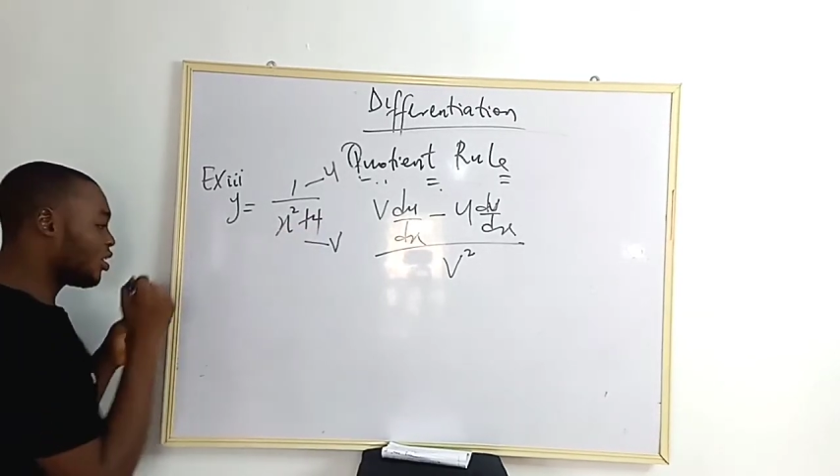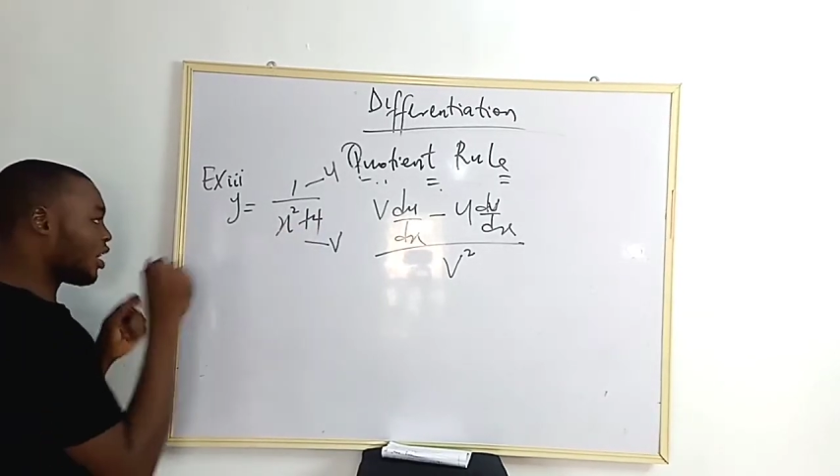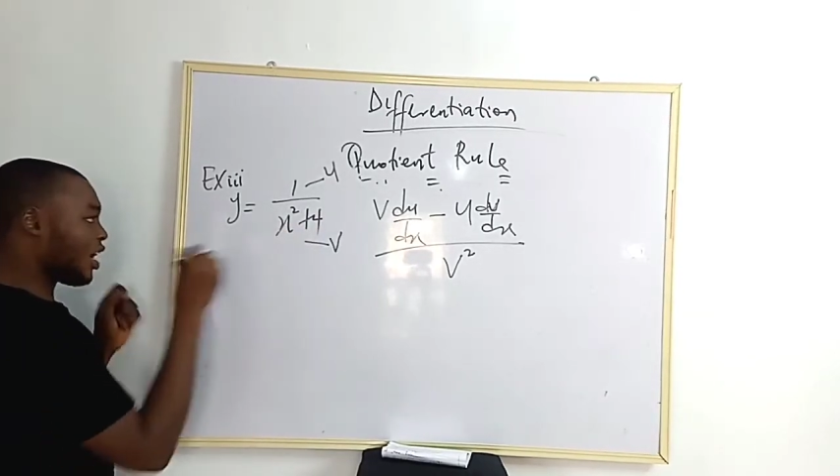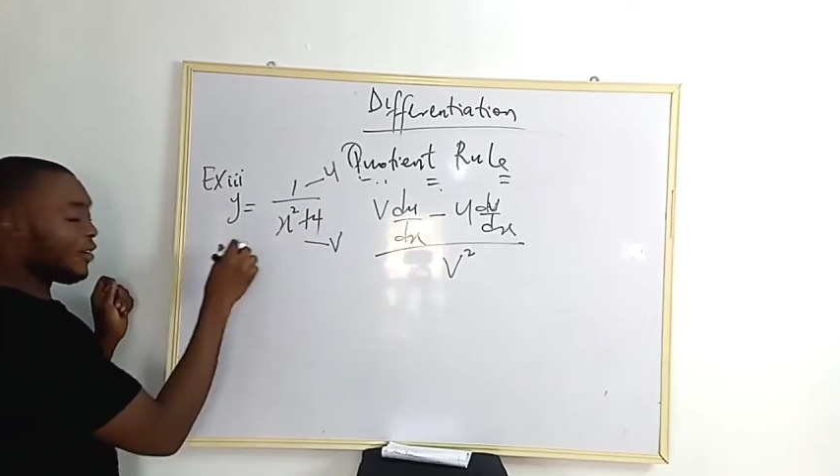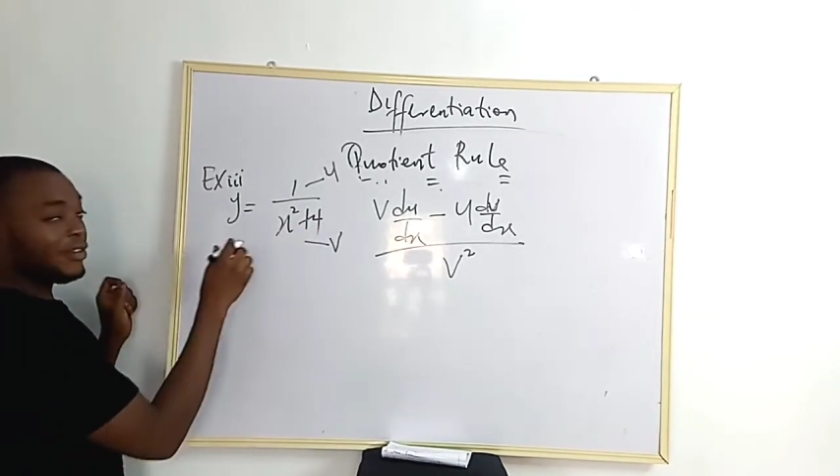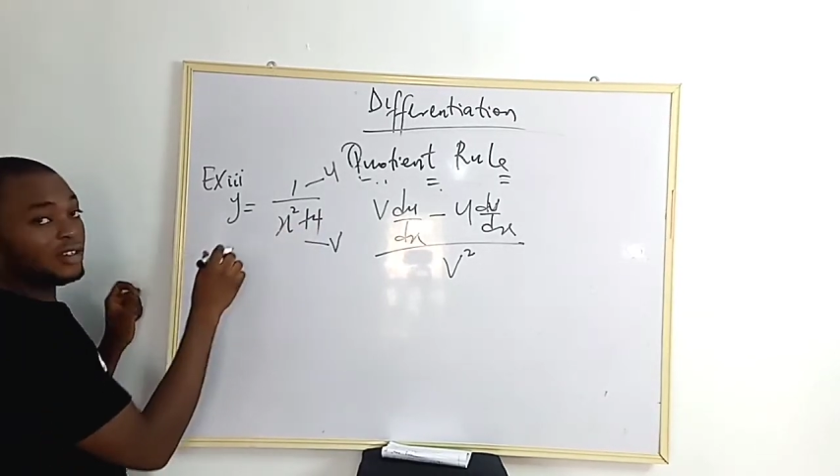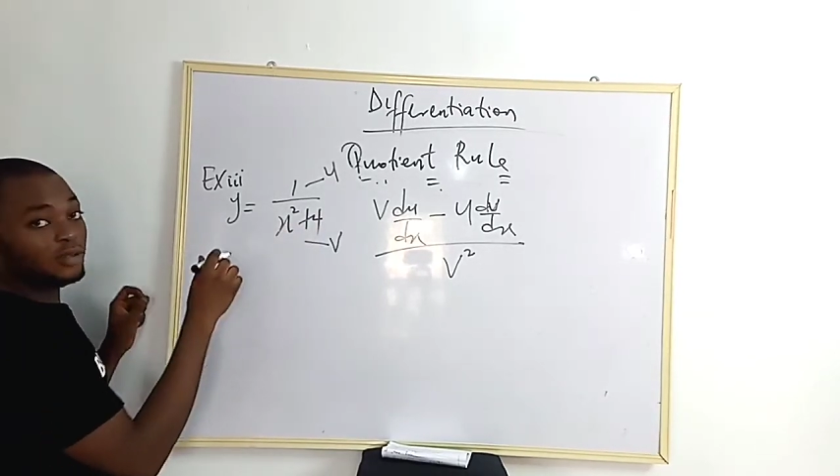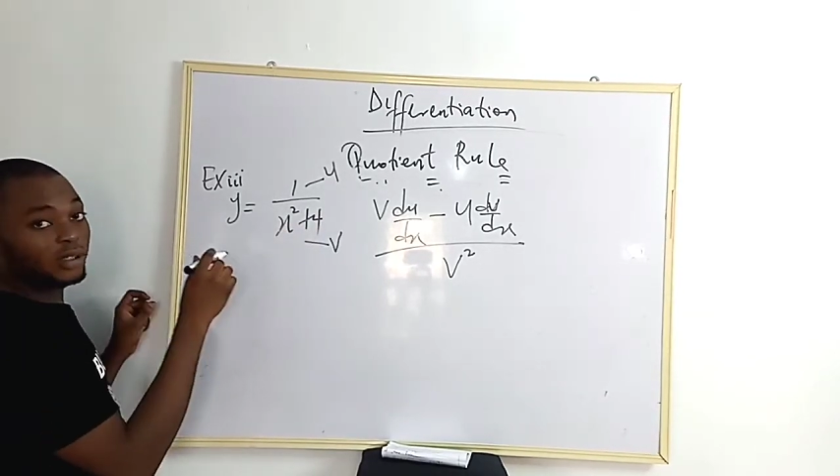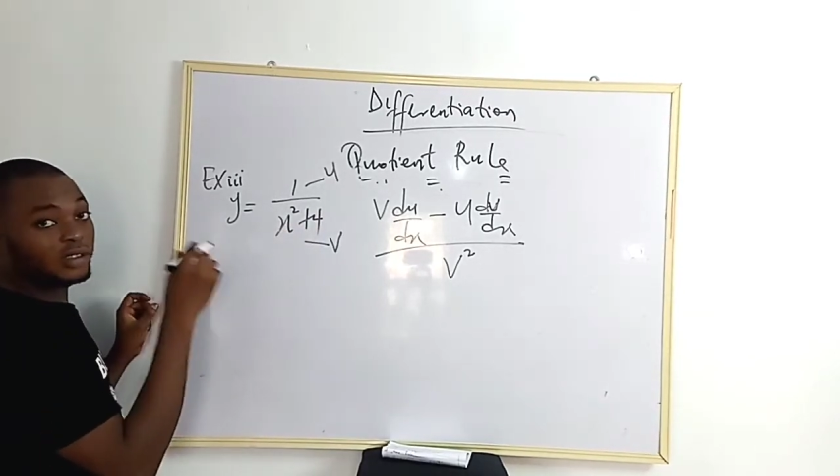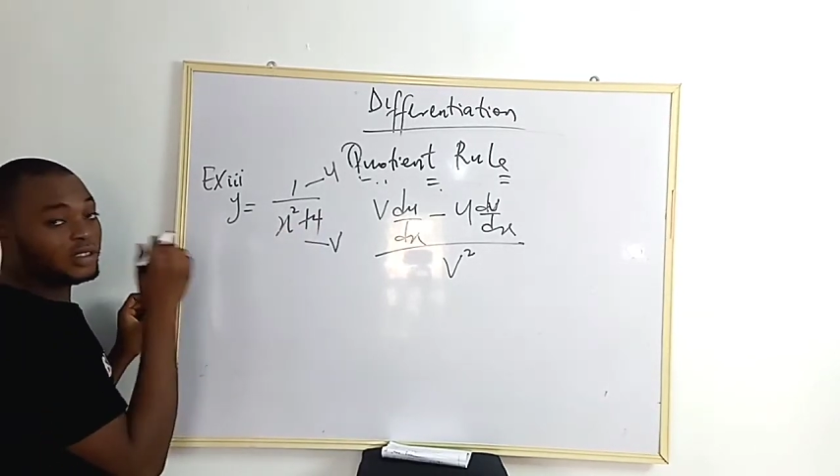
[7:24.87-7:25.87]
Our v is
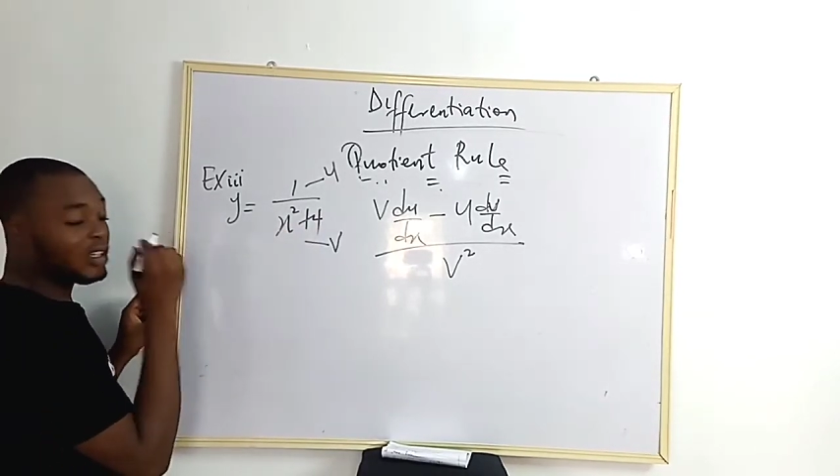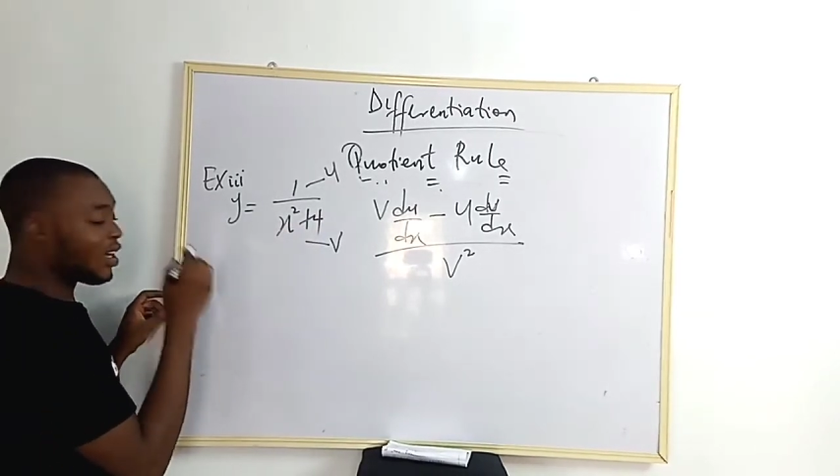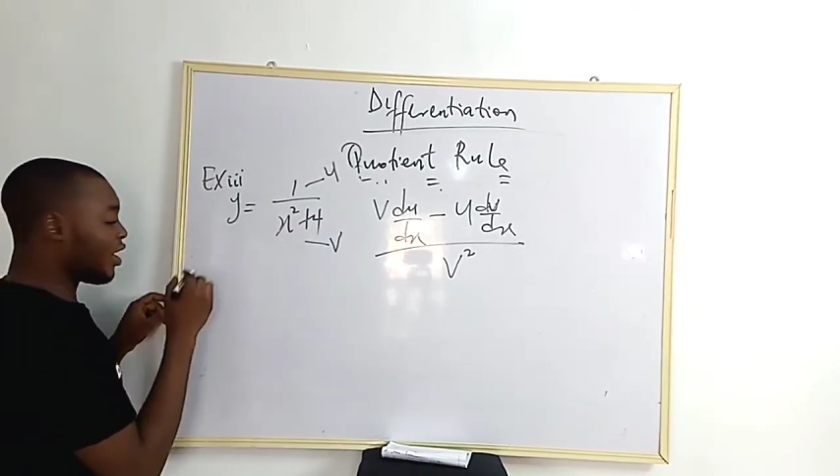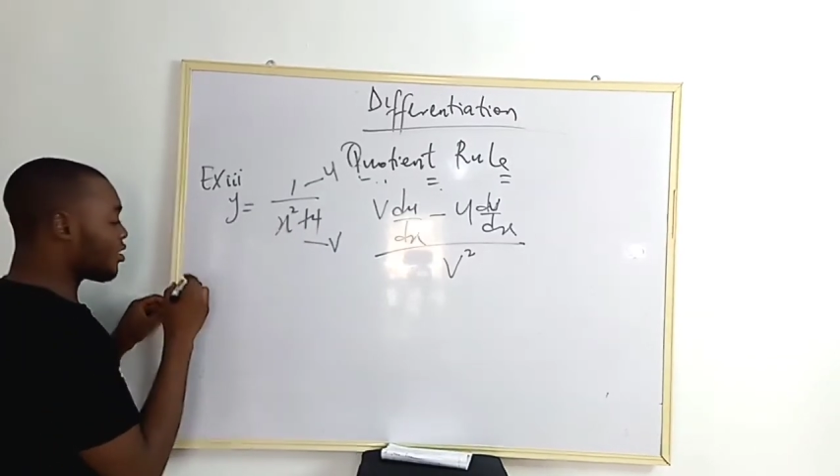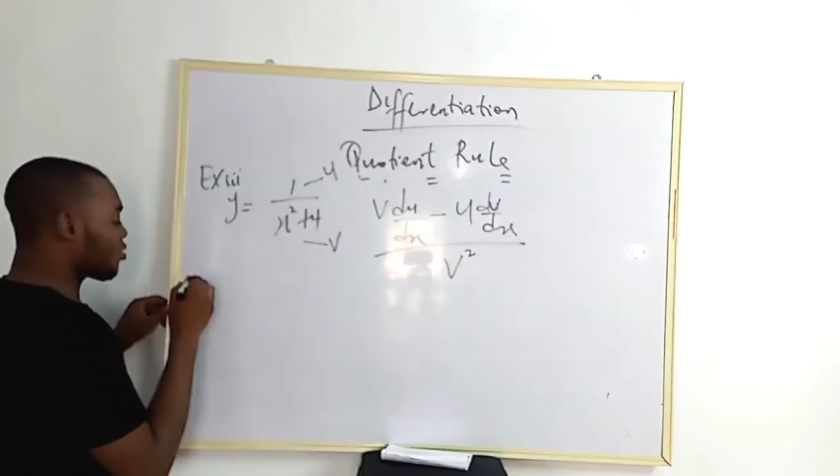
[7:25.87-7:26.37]
what? X